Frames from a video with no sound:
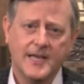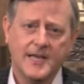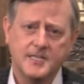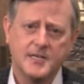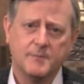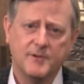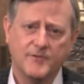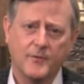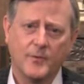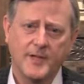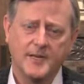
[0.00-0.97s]
He said,
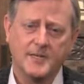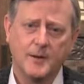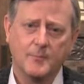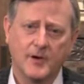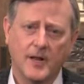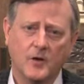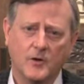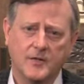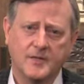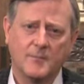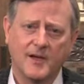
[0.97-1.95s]
Before that time when I
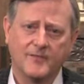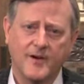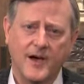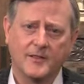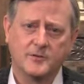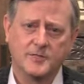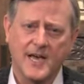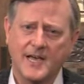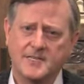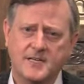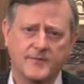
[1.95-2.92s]
looked in my father's
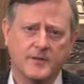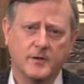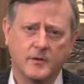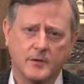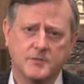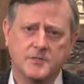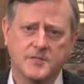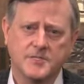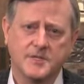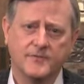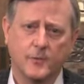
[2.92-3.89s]
eyes, even though he was
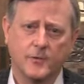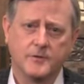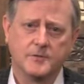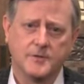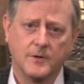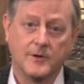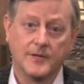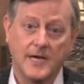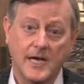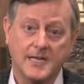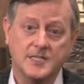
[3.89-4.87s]
64 years old,
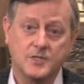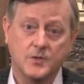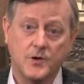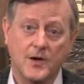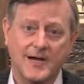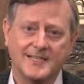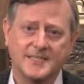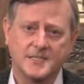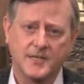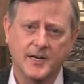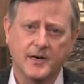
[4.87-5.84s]
I saw a
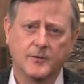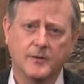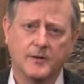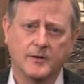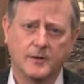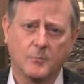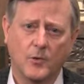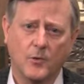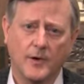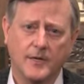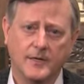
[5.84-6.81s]
scared little
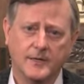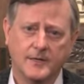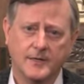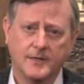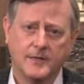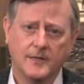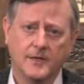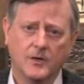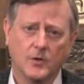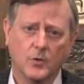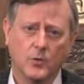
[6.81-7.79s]
boy
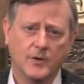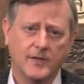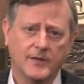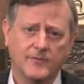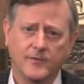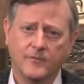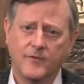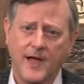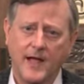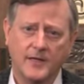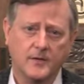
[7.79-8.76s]
looking for
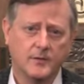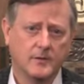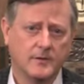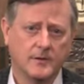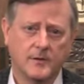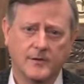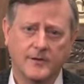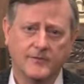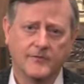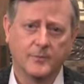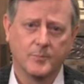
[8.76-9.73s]
value,
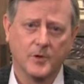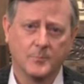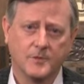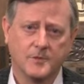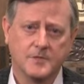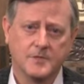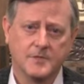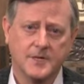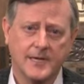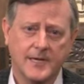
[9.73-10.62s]
looking for purpose.